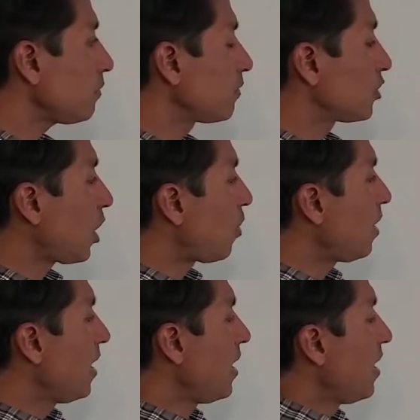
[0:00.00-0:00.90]
So
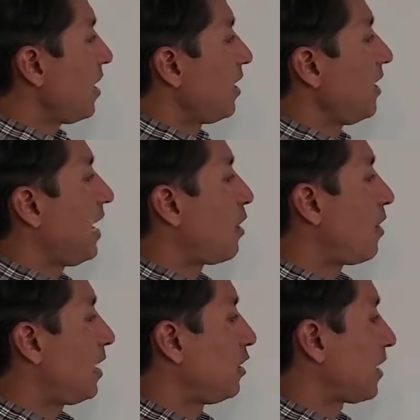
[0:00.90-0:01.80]
now
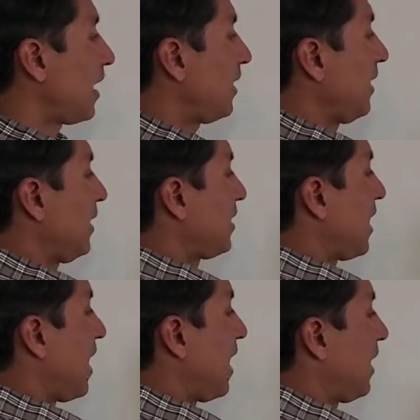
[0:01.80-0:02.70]
I look at these
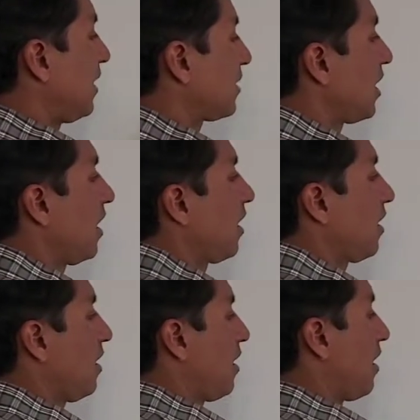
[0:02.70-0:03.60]
guys
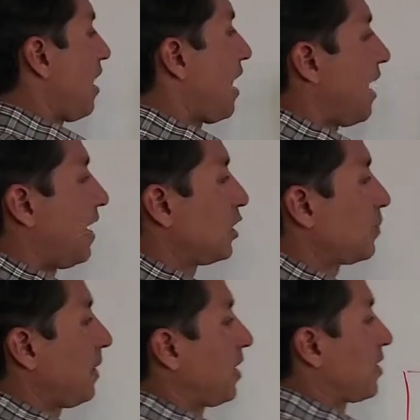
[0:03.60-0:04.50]
as,
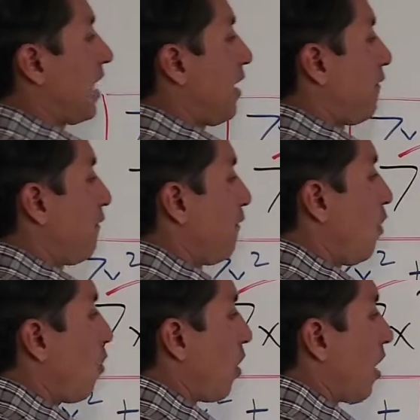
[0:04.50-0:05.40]
because I have
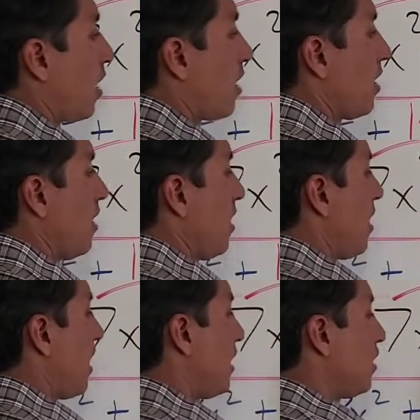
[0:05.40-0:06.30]
4,
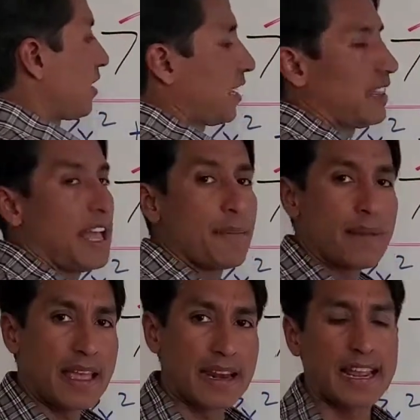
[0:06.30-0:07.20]
I look at them
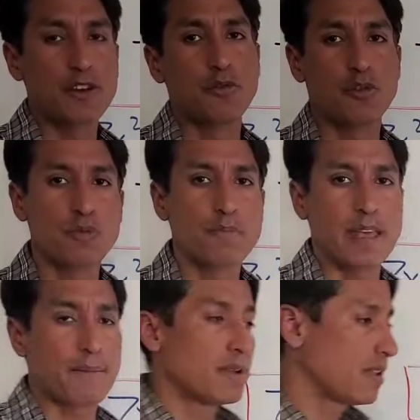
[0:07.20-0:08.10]
and I group
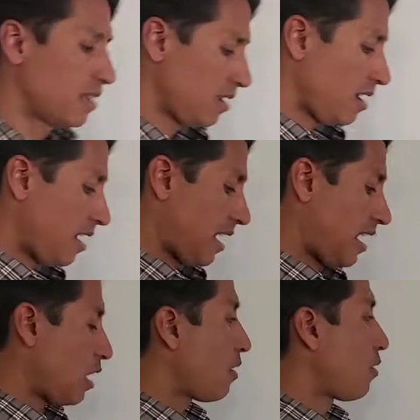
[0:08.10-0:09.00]
them. And
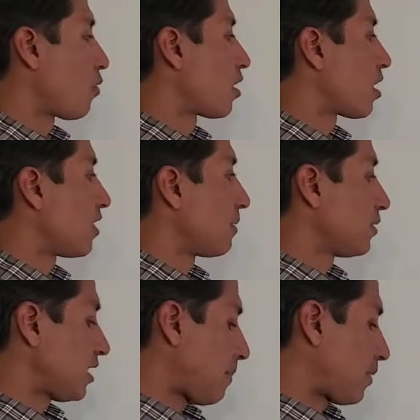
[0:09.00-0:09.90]
now I work on them
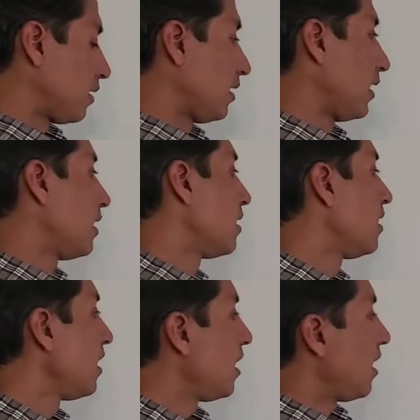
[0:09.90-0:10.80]
separately.
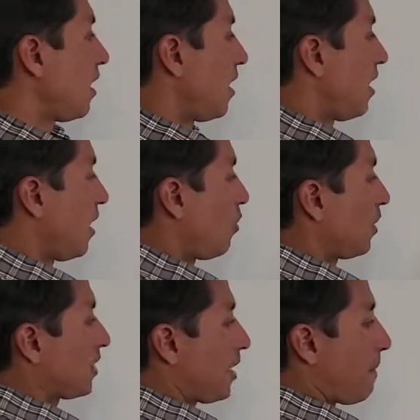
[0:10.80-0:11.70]

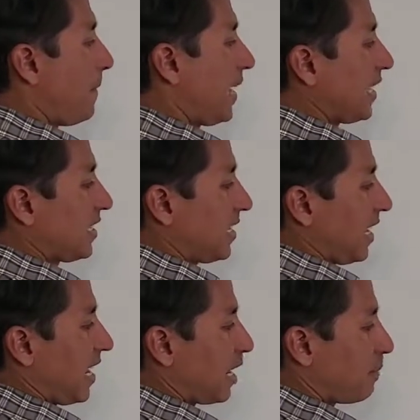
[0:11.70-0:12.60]
What's the biggest
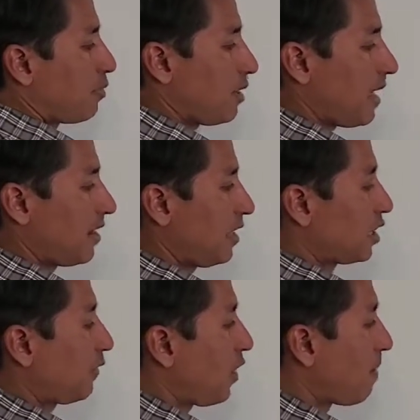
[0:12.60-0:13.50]
thing I can pull out of
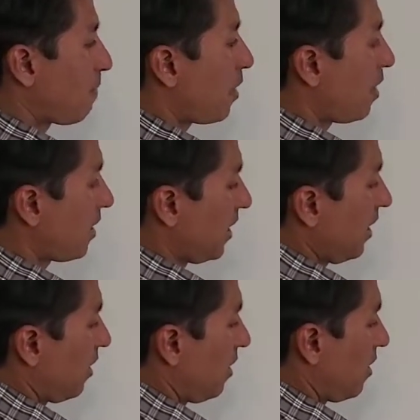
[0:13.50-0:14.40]
this front part
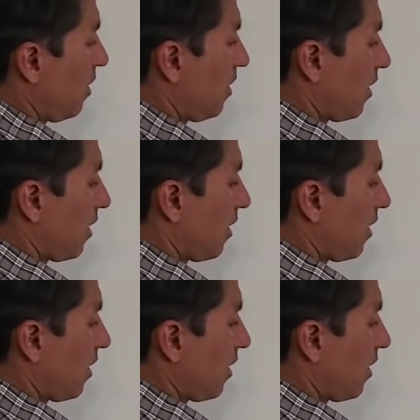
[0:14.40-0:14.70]
here?